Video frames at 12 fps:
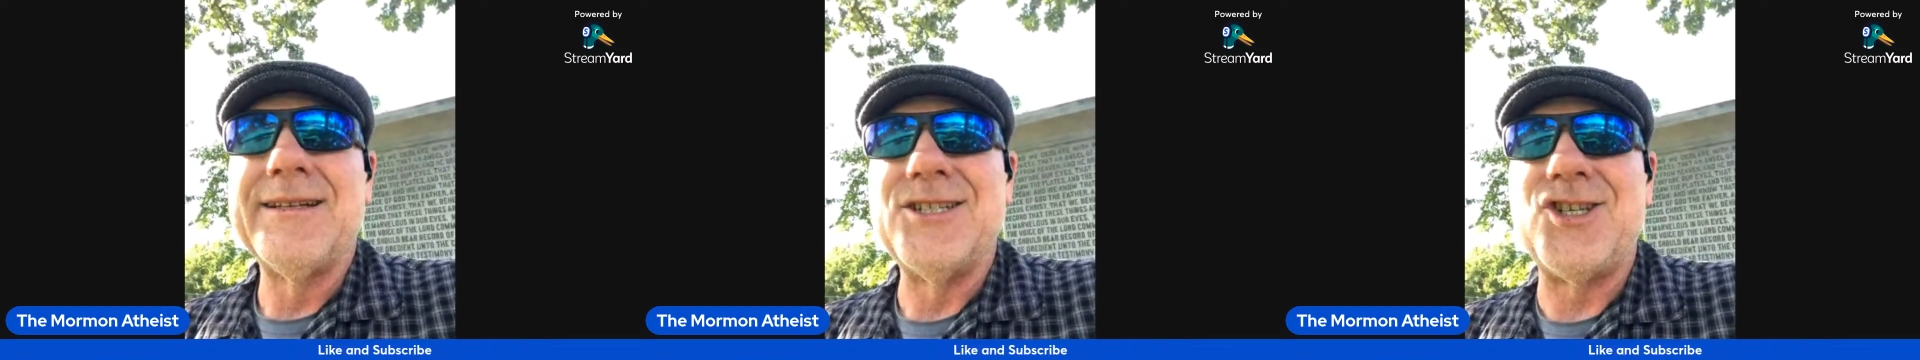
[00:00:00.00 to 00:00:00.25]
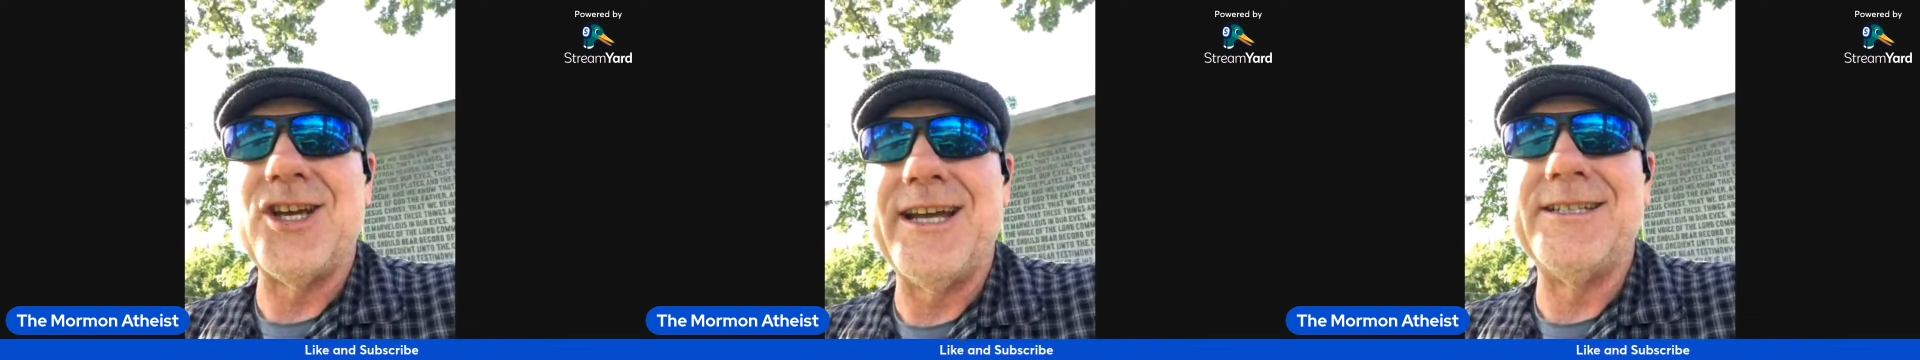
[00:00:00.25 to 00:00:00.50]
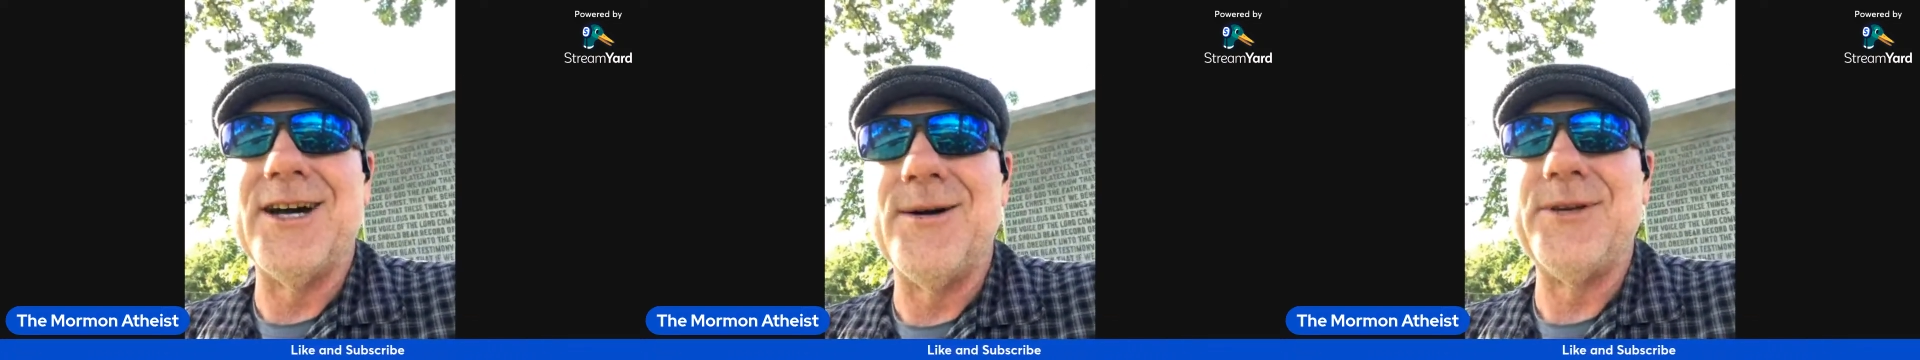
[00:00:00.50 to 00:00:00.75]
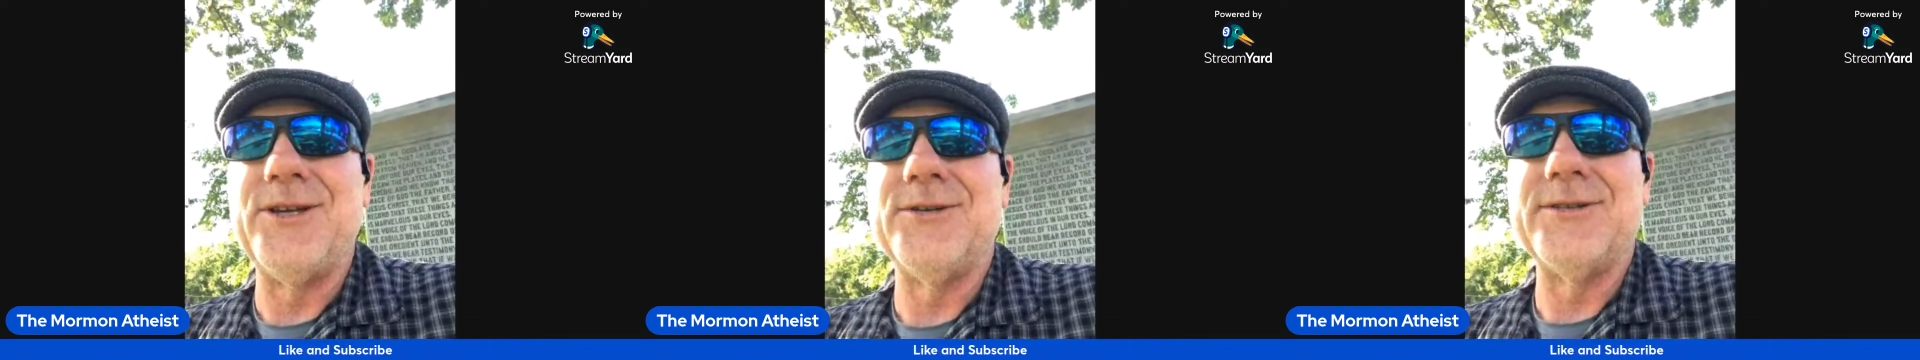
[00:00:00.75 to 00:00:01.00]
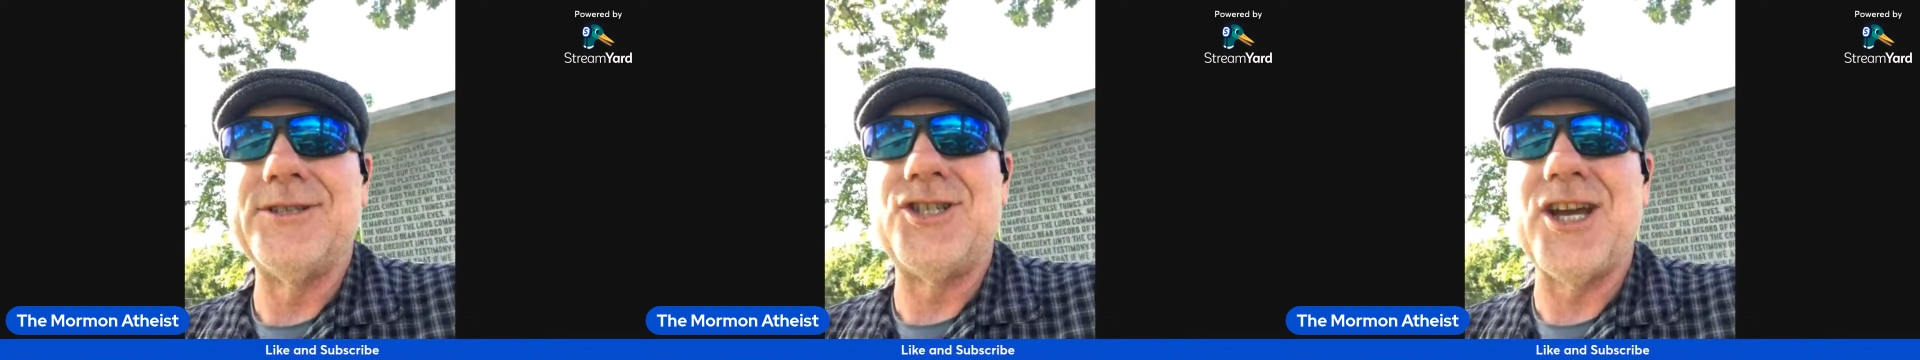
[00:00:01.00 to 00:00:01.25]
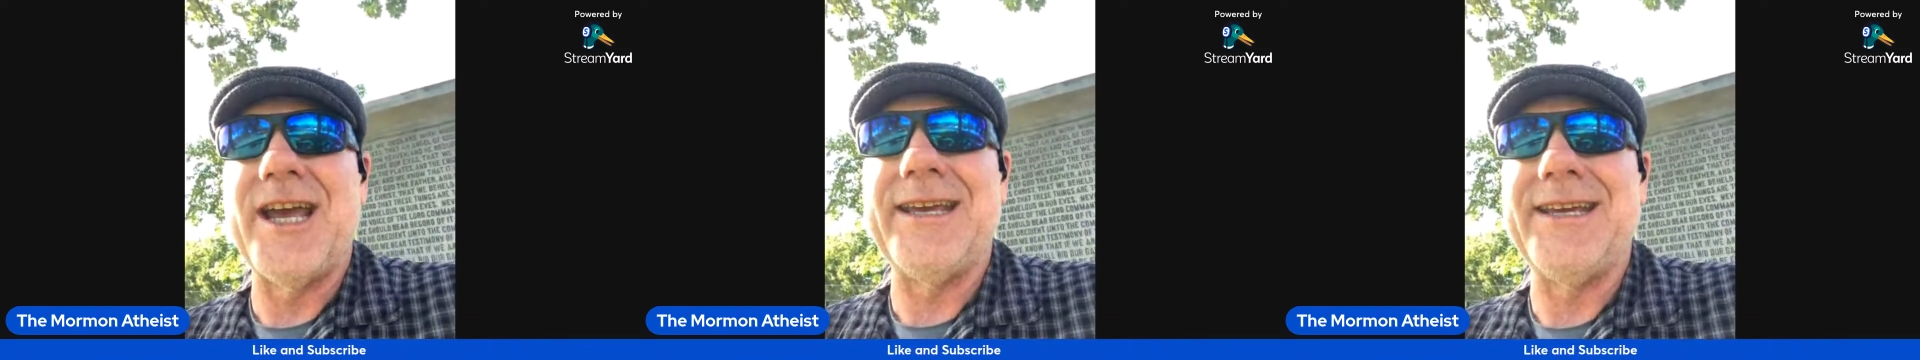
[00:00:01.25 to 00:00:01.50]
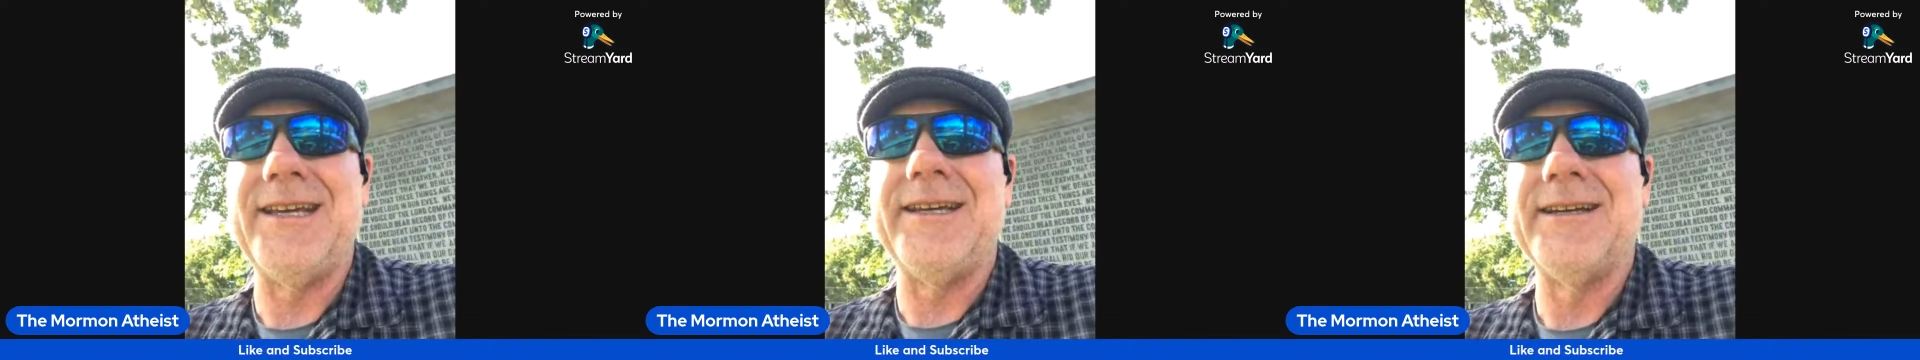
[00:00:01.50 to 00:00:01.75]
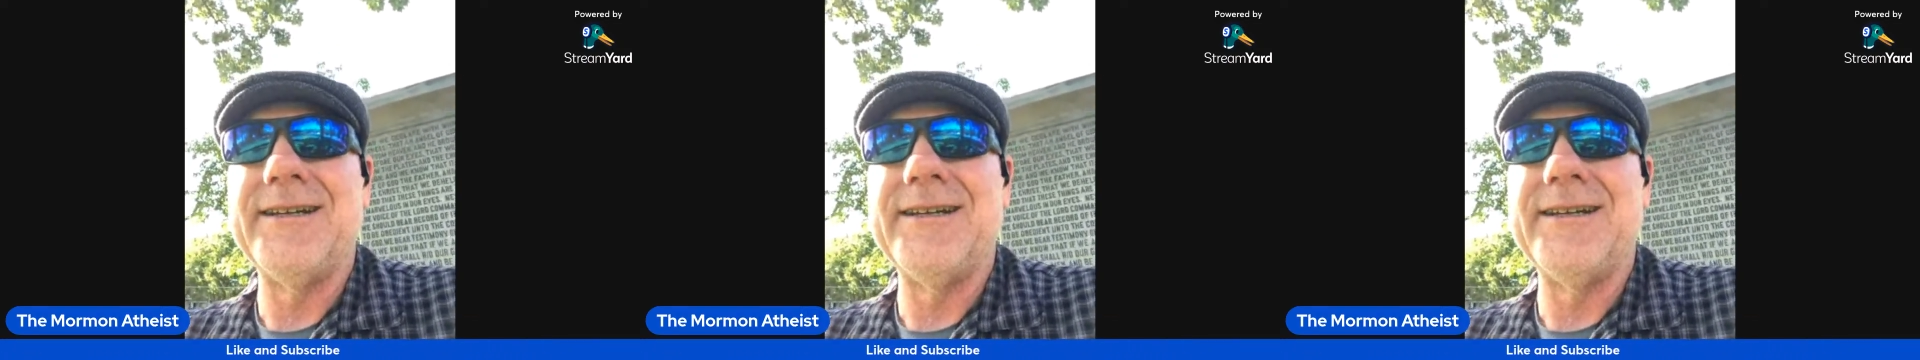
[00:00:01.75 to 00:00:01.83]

J.W., J.E.